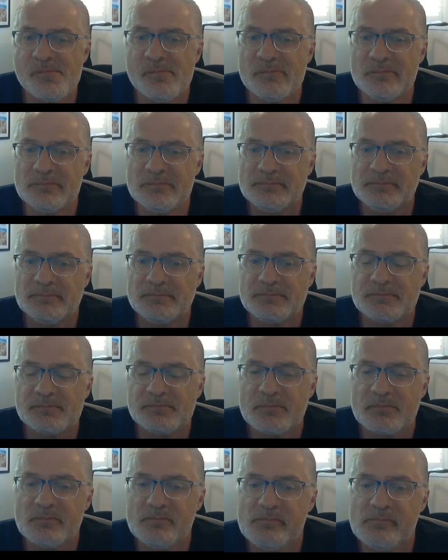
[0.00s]

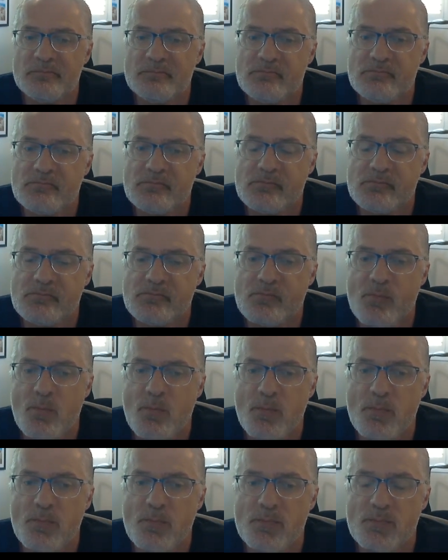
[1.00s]

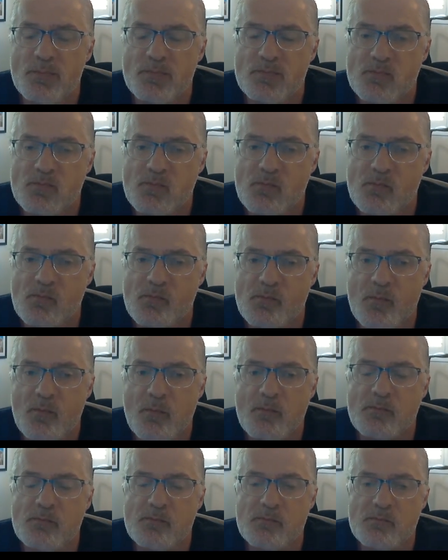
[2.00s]

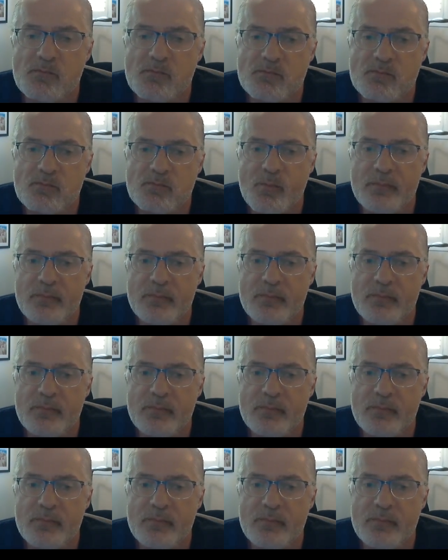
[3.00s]
No words are spoken by the person on screen.